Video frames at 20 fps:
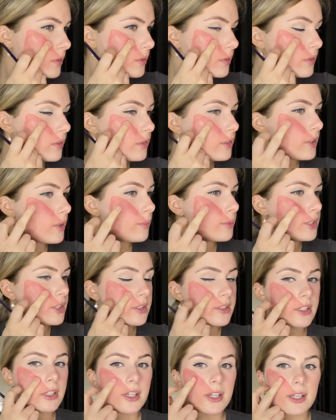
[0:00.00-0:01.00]
So I'm
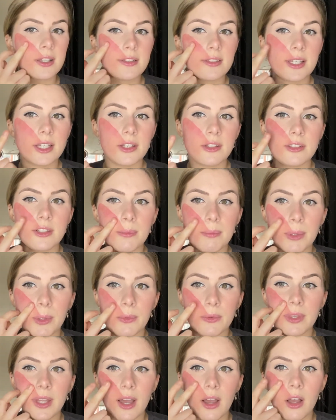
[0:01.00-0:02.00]
just going to continue to
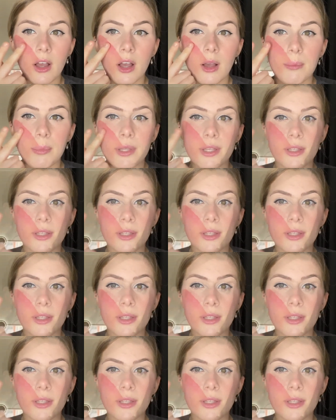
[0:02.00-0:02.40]
build that up.